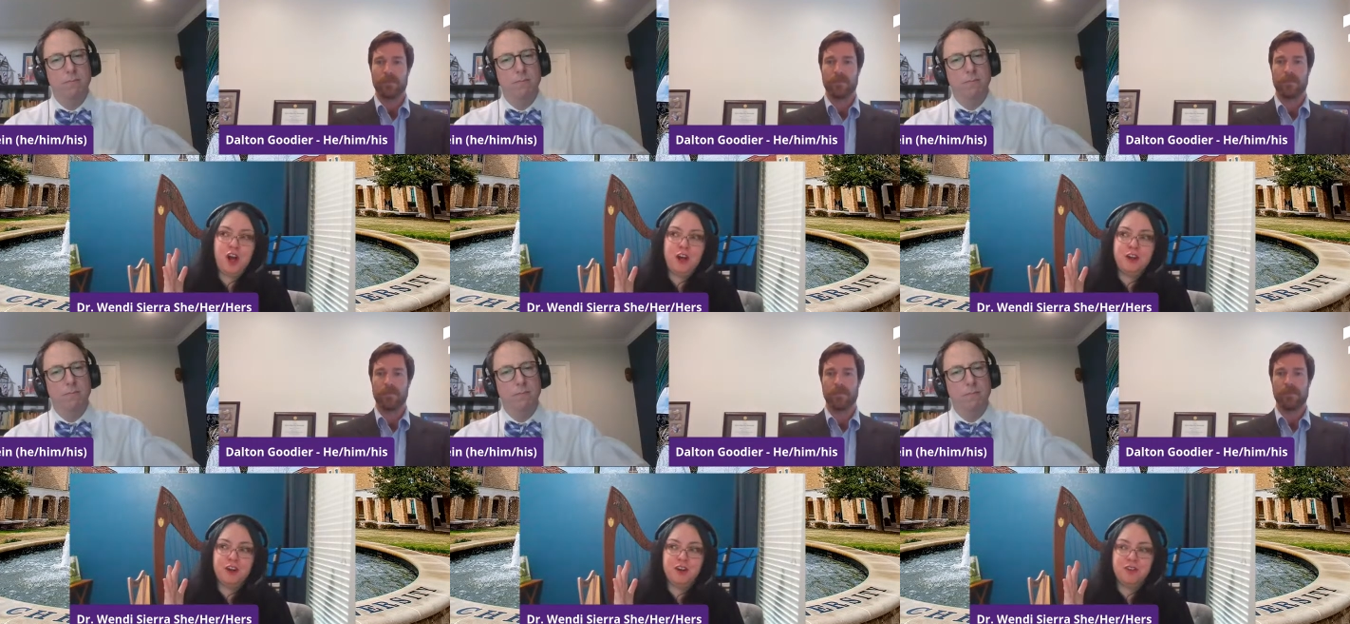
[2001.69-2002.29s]

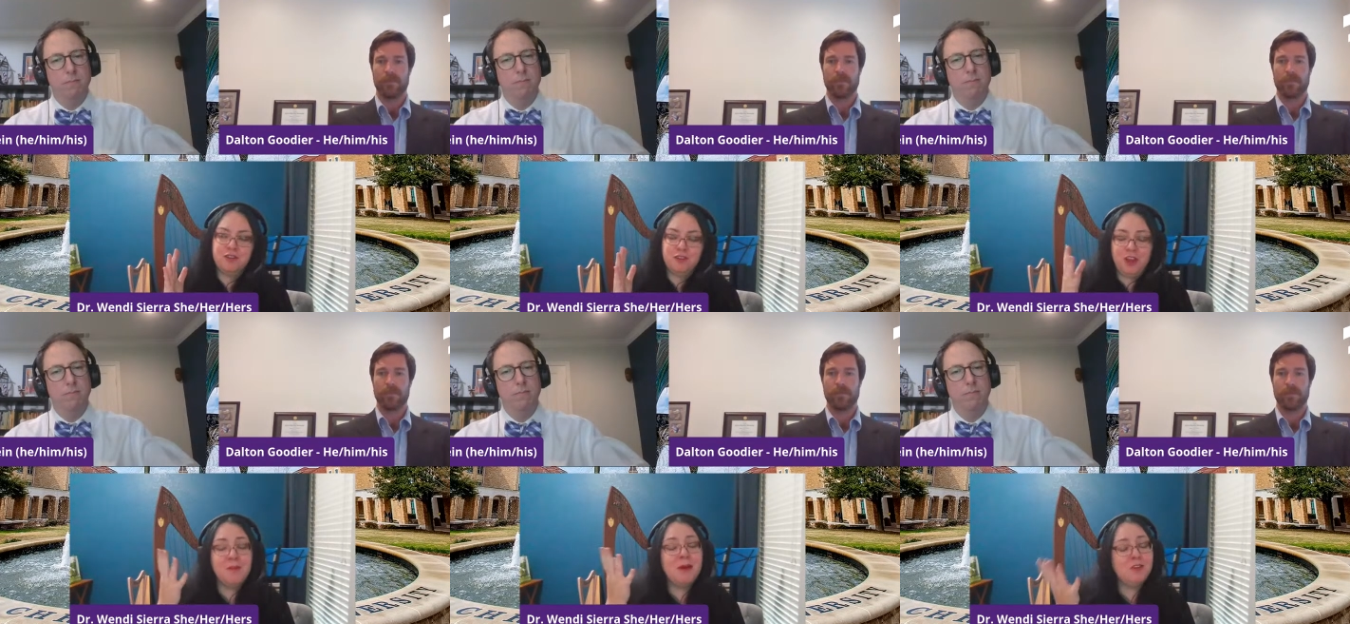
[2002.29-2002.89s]
Speaker 1: honors,
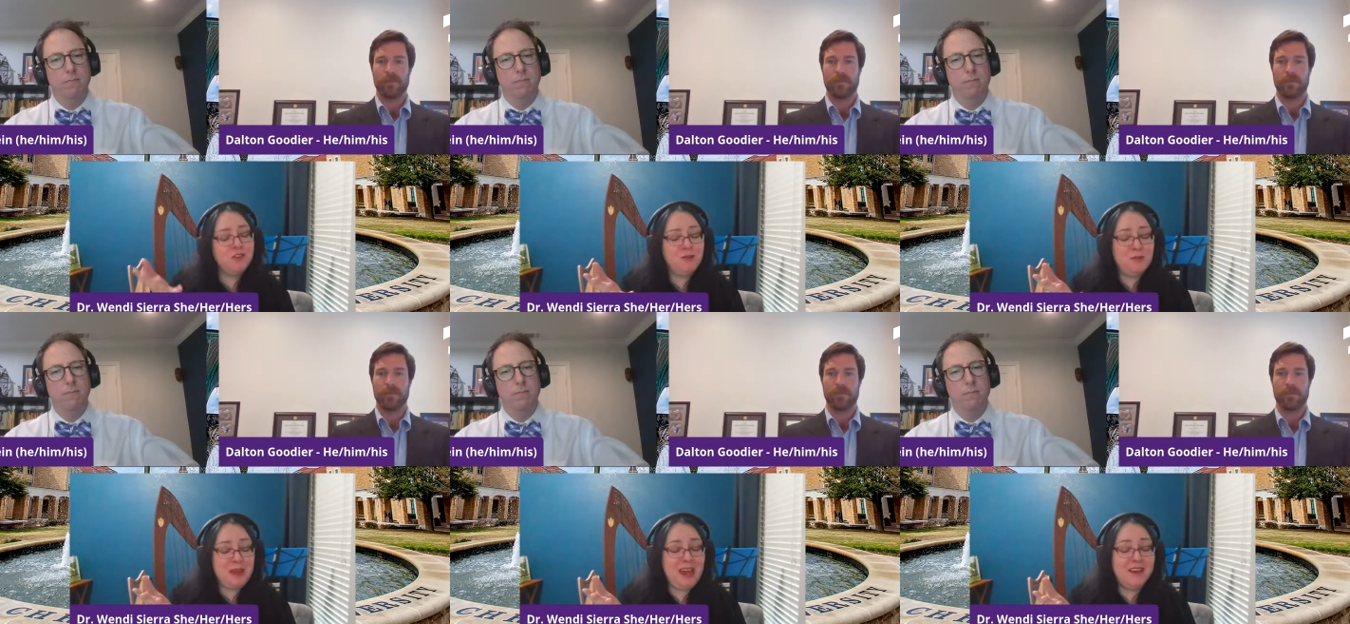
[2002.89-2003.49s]
I mentioned
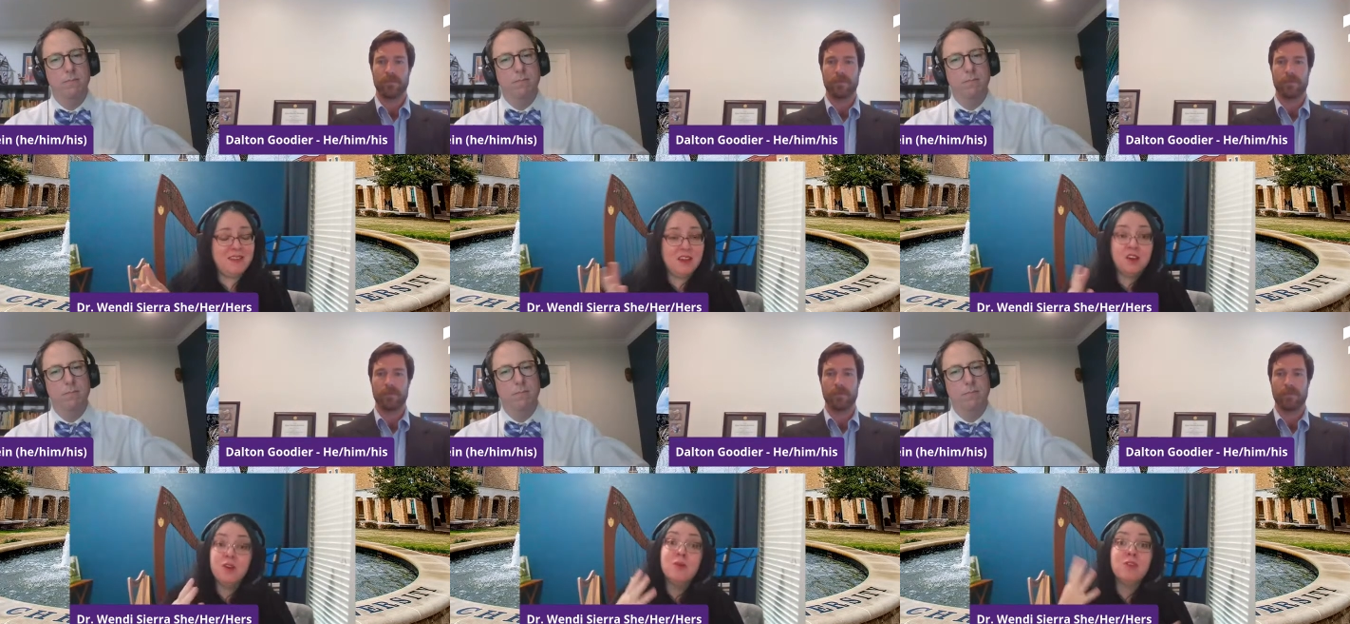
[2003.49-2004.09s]
we had
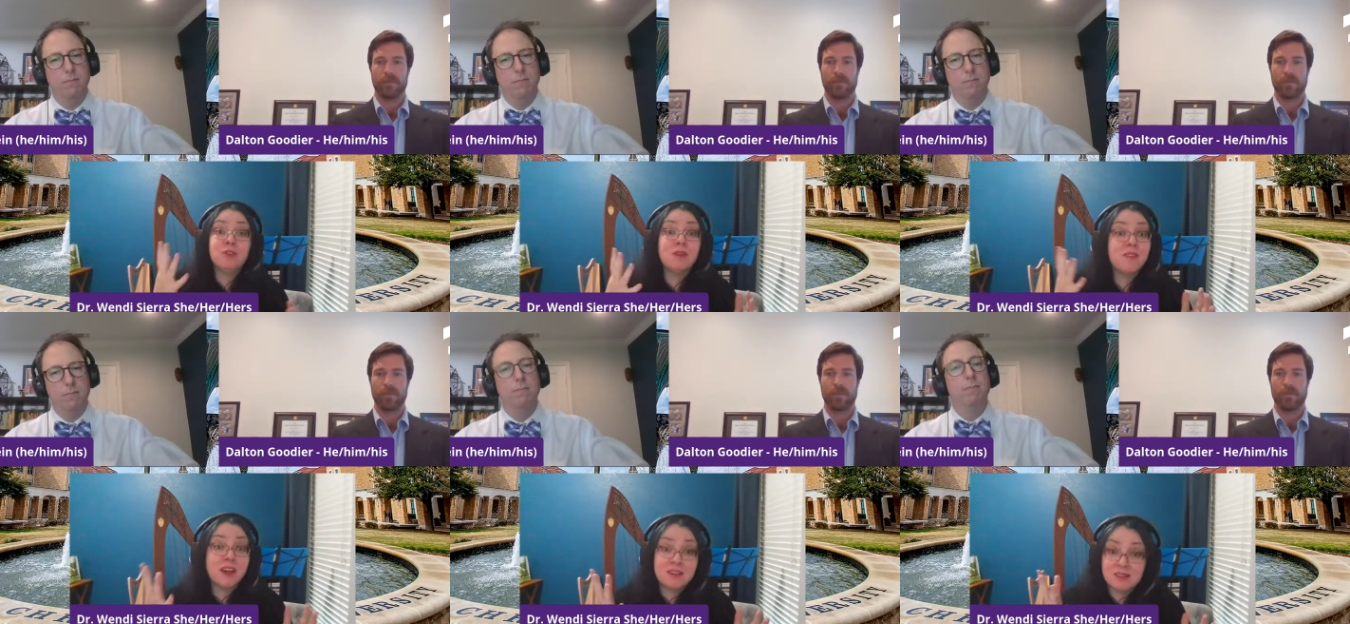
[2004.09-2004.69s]
the Who Would You
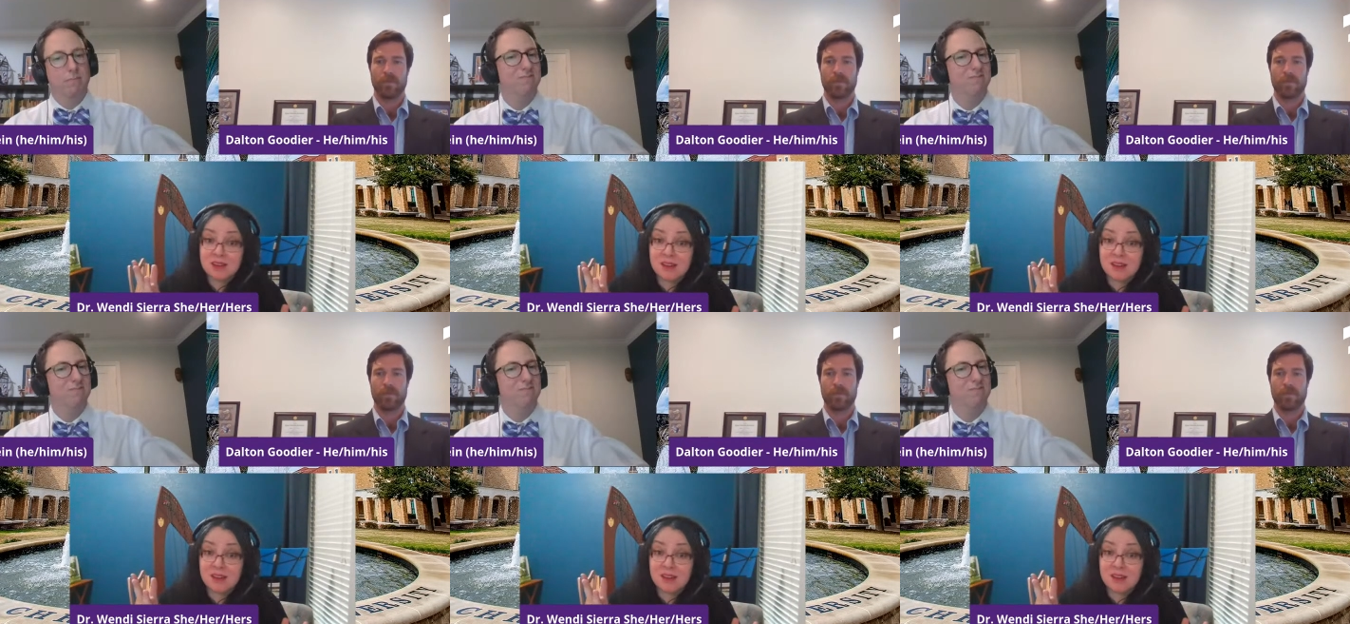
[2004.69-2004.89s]
Invite as